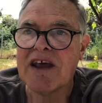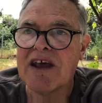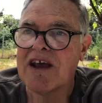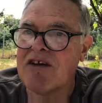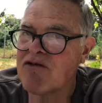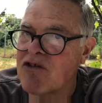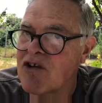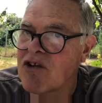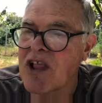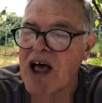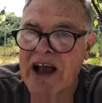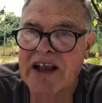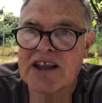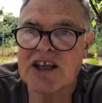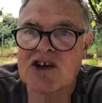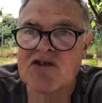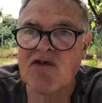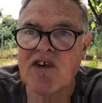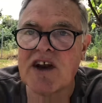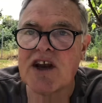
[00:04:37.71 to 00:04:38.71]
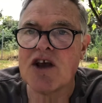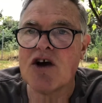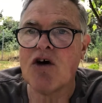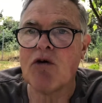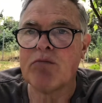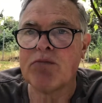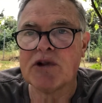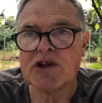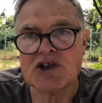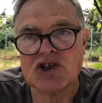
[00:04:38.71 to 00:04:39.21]
If you like this
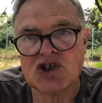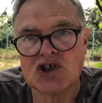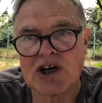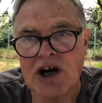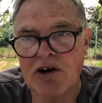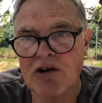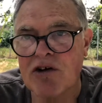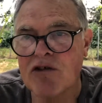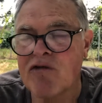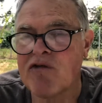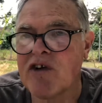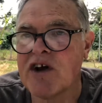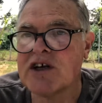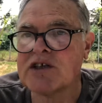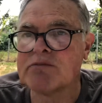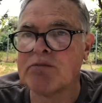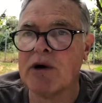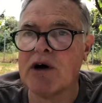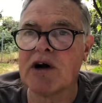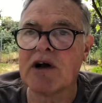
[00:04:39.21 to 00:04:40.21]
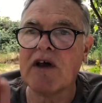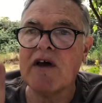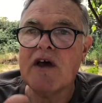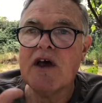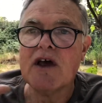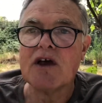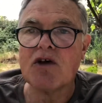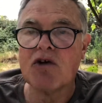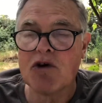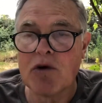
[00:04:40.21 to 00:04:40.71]
video, please share it on Facebook.
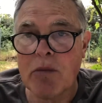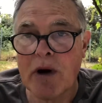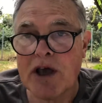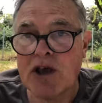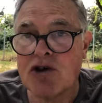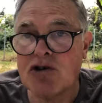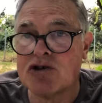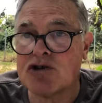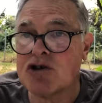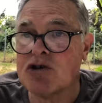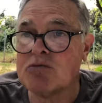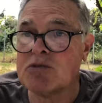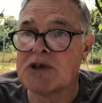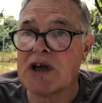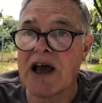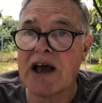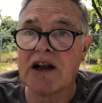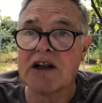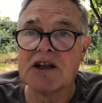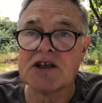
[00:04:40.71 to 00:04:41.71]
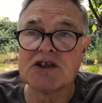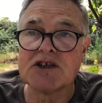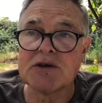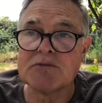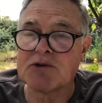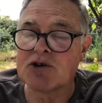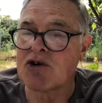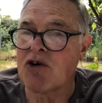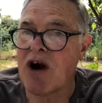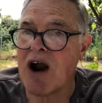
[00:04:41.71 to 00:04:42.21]
Go to my YouTube channel and
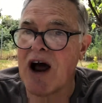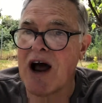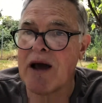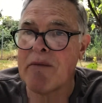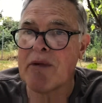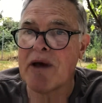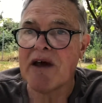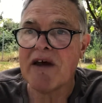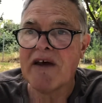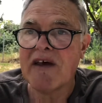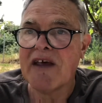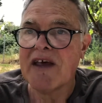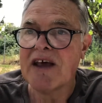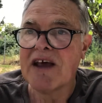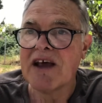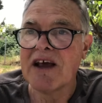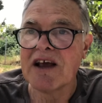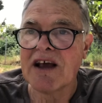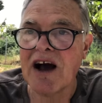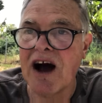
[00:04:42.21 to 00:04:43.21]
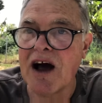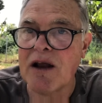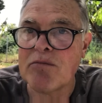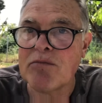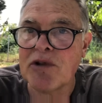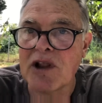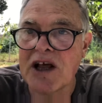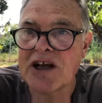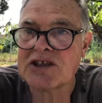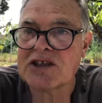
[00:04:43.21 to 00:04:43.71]
subscribe. And
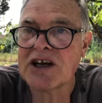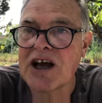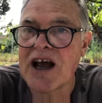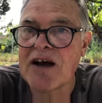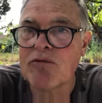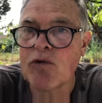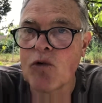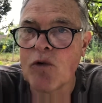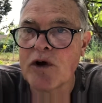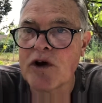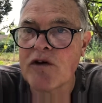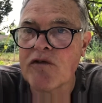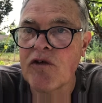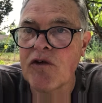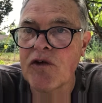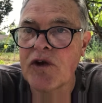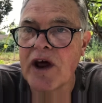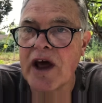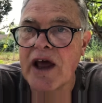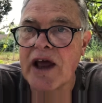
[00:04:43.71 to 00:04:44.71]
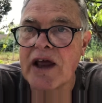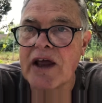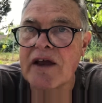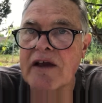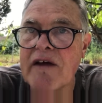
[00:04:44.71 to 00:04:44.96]
God bless you. Have a wonderful day.